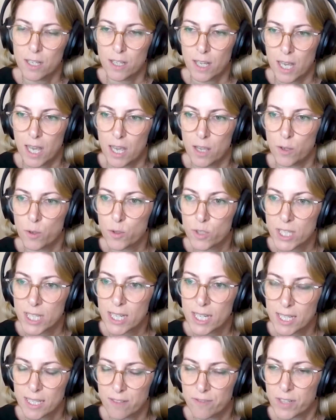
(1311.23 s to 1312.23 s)

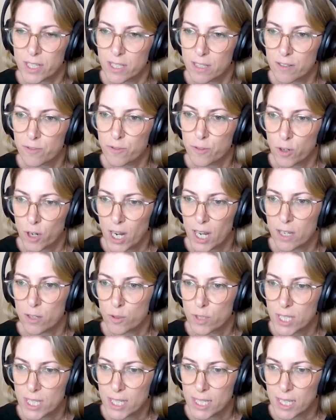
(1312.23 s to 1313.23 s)
using Defender for
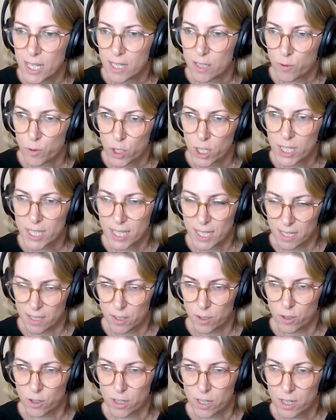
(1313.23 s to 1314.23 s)
IoT network
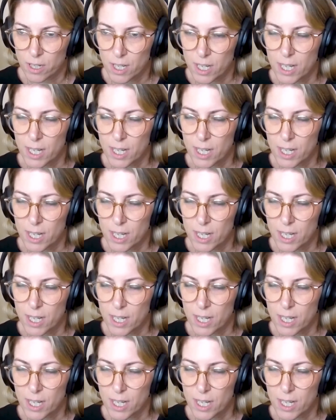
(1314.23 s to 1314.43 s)
sensor.